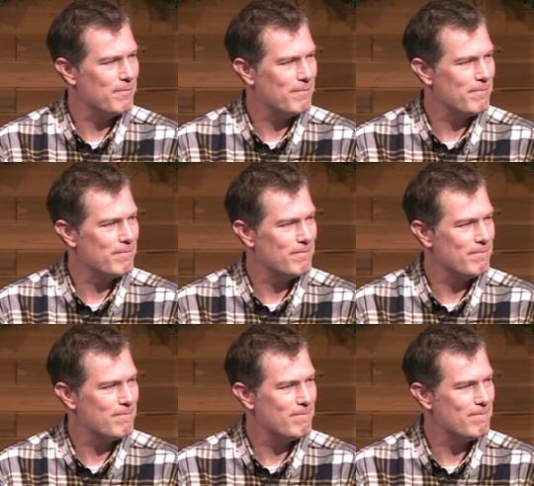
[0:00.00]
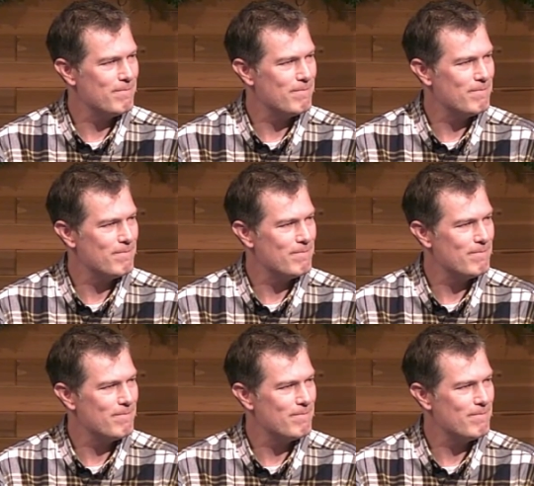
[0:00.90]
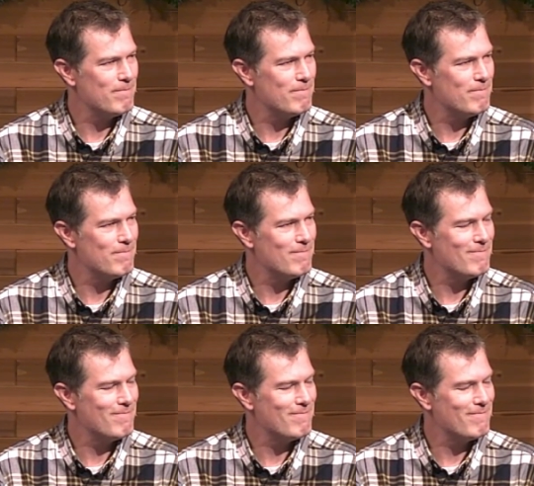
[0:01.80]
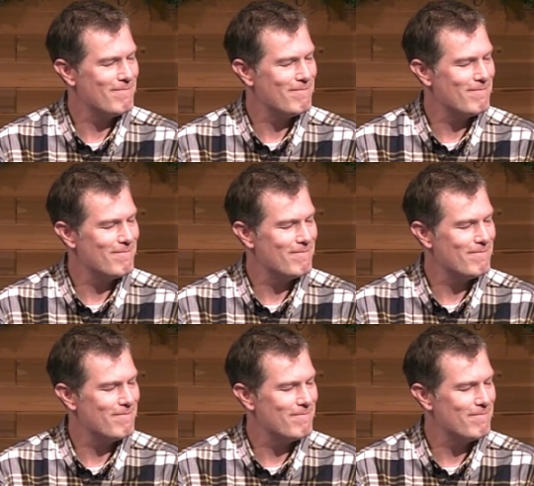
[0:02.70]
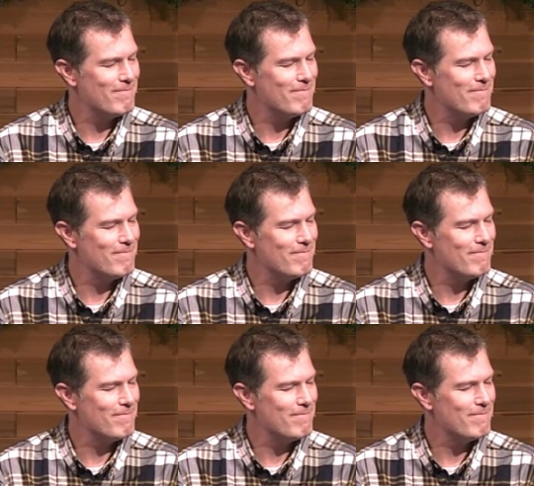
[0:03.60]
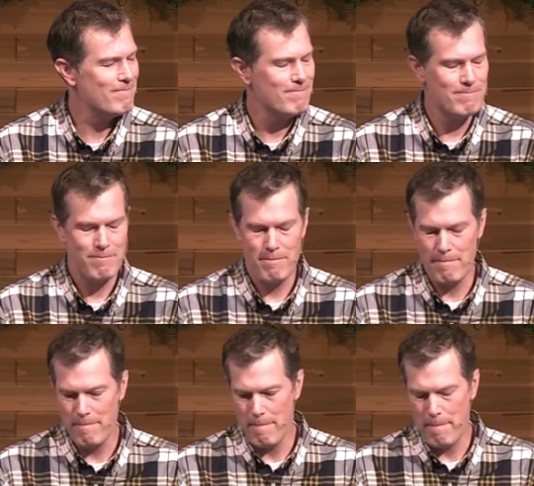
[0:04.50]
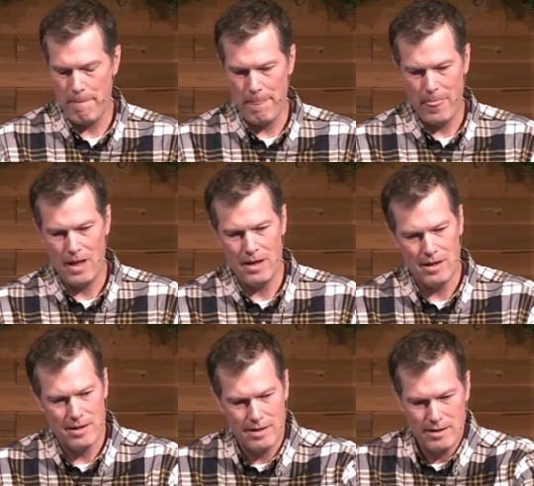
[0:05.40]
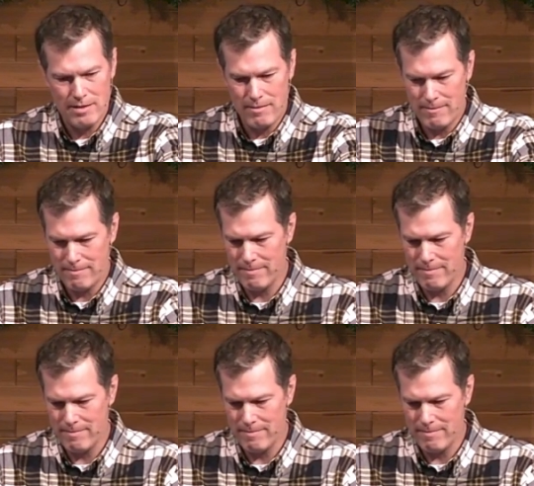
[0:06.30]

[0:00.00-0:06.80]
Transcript: (silence)